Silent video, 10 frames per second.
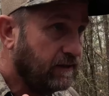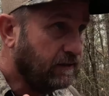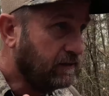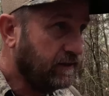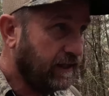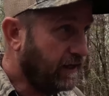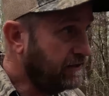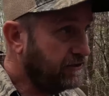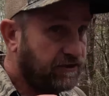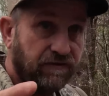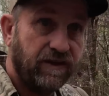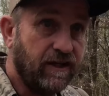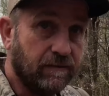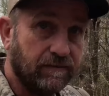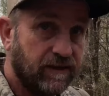and not just to
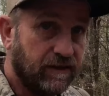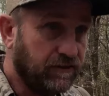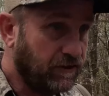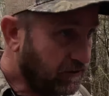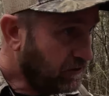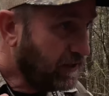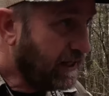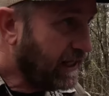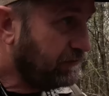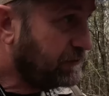film. You got to have